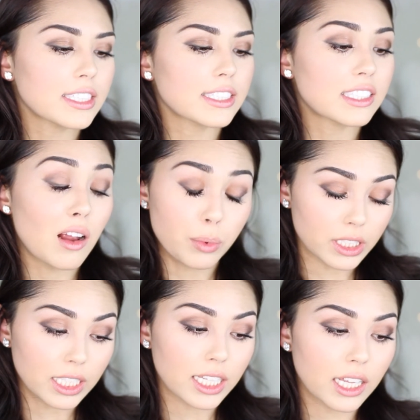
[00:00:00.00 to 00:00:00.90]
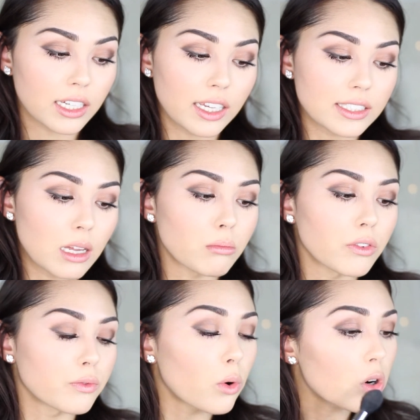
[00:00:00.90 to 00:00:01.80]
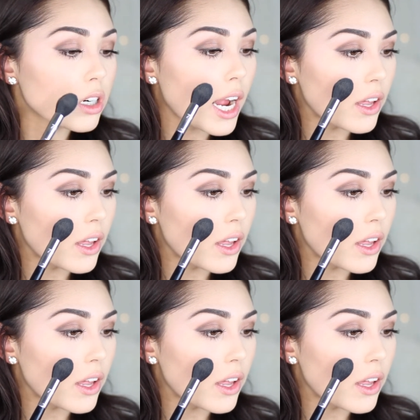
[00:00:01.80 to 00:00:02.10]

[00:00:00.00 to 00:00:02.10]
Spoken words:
separately like I said before,